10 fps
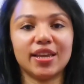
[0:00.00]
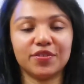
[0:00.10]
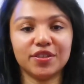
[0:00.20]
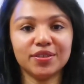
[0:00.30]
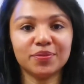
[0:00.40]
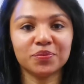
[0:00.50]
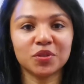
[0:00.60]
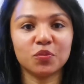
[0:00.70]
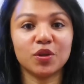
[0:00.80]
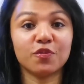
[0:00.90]
11,
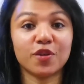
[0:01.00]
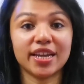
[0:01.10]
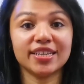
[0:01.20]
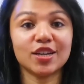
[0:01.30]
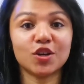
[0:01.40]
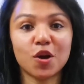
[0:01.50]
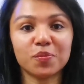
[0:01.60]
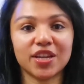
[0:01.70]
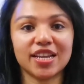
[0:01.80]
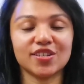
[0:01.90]
we find a
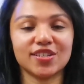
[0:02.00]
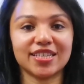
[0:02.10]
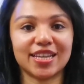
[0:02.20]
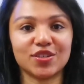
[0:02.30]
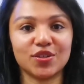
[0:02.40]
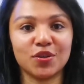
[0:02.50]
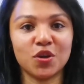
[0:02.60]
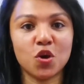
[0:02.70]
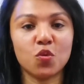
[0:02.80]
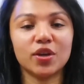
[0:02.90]
comprehension section
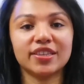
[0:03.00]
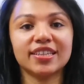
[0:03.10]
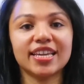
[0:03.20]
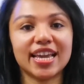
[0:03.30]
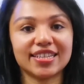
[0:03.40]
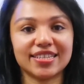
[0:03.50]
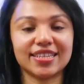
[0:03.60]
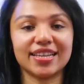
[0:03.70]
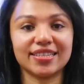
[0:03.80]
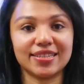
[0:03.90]
with
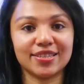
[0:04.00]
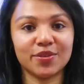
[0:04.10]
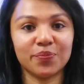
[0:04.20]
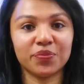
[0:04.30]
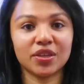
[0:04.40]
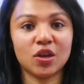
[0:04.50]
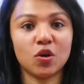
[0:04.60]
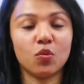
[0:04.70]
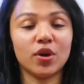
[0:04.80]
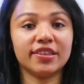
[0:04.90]
exercises,
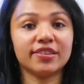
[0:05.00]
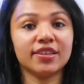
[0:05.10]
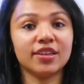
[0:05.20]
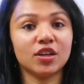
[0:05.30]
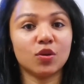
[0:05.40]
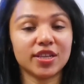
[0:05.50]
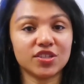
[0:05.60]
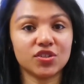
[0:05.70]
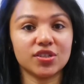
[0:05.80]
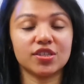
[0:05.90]
with
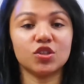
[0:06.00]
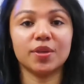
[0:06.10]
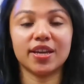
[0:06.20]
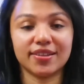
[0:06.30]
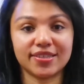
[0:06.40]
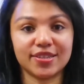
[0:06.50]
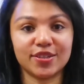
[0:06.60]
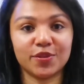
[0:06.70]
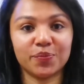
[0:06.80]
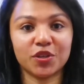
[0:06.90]
questions to be
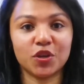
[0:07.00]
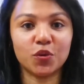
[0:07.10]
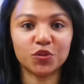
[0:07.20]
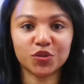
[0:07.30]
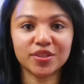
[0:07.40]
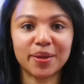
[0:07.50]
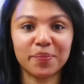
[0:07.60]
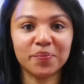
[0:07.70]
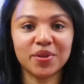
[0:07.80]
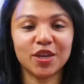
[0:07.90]
answered. Go through
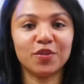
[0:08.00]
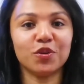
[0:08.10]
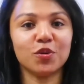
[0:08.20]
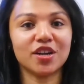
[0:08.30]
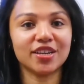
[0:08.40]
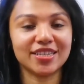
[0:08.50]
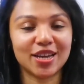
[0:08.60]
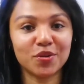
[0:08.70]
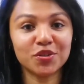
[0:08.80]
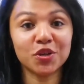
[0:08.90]
them. If you are in
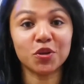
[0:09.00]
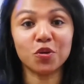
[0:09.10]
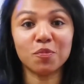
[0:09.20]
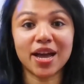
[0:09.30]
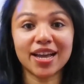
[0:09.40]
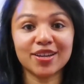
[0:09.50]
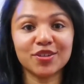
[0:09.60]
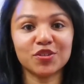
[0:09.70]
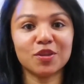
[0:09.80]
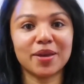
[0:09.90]
doubt, go
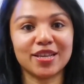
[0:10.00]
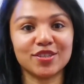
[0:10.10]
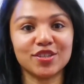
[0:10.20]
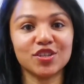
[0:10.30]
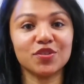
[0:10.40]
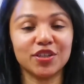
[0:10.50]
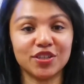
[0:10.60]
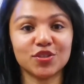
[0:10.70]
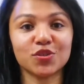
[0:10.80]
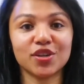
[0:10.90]
back to the passage, read
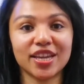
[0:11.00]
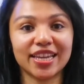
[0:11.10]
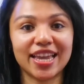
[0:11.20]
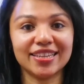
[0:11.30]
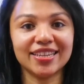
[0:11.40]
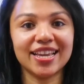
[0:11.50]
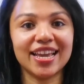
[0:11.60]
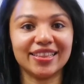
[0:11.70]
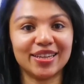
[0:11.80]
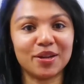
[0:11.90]
the story again,
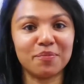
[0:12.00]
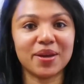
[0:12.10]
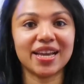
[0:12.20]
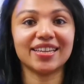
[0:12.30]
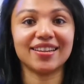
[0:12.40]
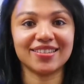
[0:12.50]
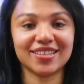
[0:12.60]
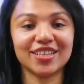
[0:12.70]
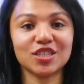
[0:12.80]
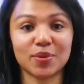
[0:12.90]
and then come back and
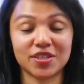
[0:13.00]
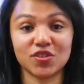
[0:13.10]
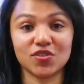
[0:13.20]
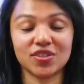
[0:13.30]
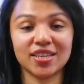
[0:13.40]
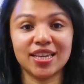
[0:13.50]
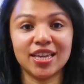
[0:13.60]
answer these questions.